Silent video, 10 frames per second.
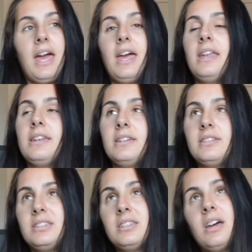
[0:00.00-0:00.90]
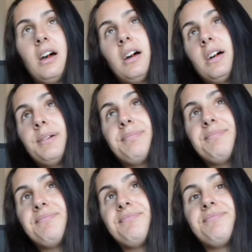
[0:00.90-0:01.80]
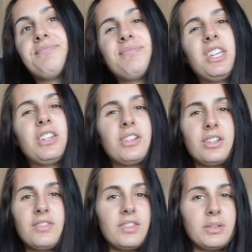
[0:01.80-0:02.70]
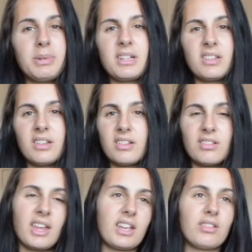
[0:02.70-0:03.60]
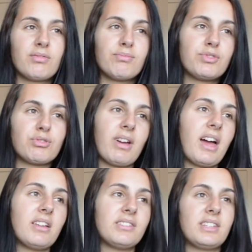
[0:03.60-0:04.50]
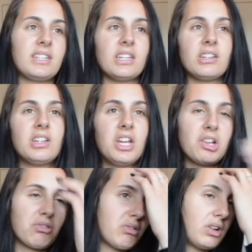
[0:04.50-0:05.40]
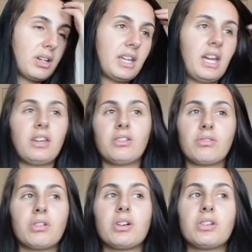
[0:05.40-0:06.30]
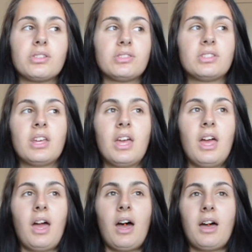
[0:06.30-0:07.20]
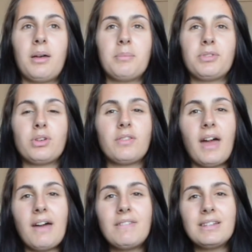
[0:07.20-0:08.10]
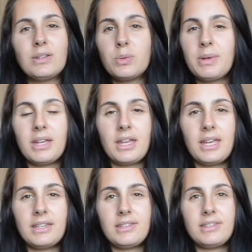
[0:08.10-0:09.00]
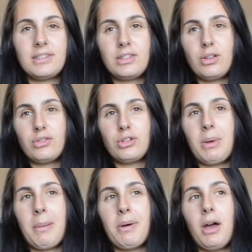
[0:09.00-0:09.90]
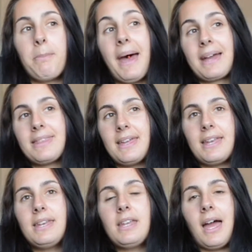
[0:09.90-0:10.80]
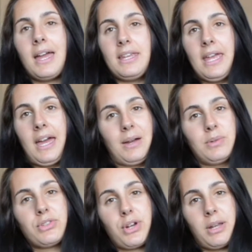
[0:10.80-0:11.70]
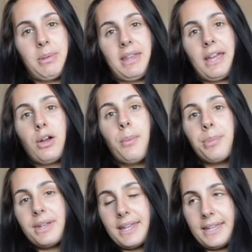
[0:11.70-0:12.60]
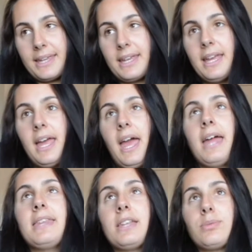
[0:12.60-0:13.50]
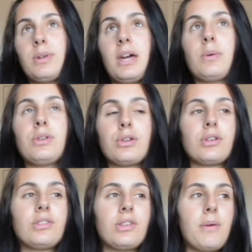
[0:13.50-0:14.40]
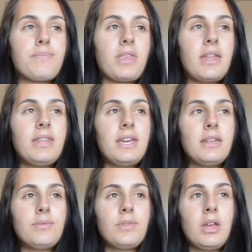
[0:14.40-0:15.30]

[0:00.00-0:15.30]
and you know, feel a bit like drowsy and groggy and gross. So if I have a little bit, it's not too bad, but back then, yeah, I was trying to be like completely, and that's when I would notice it. And then